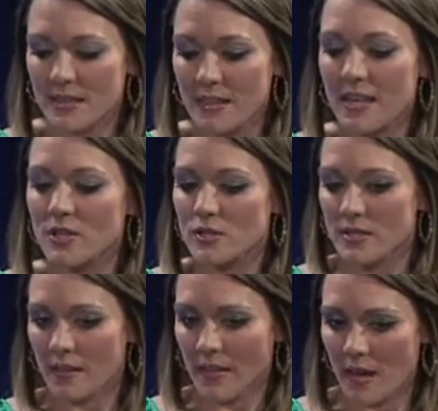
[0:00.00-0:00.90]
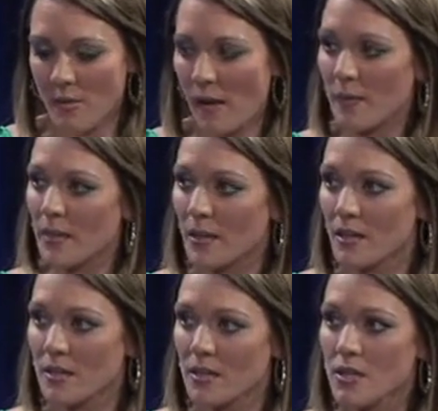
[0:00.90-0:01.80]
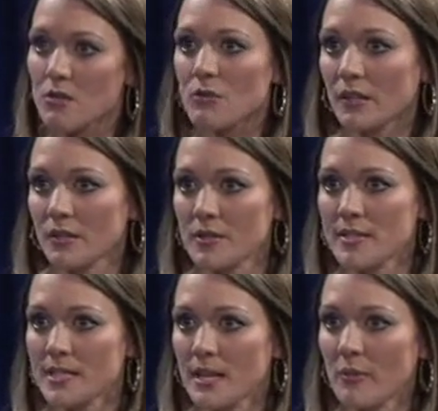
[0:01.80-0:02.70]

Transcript: the interesting thing about the, the youth literacy,